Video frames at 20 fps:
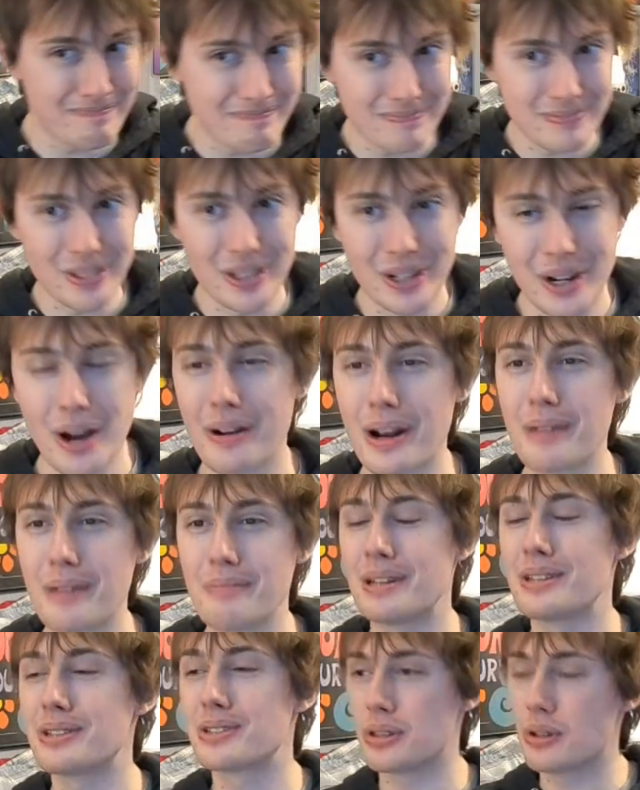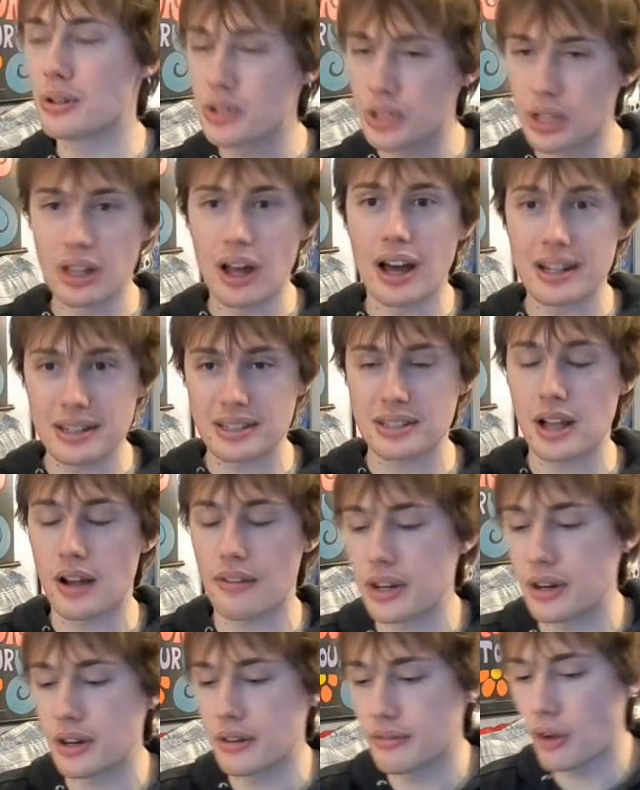You know what I mean? So there's a lot of stuff
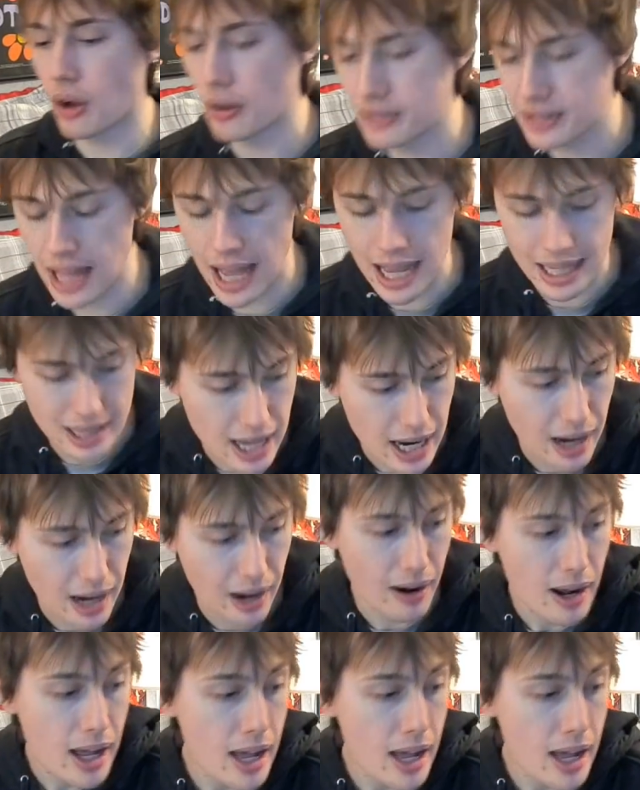that involves that there.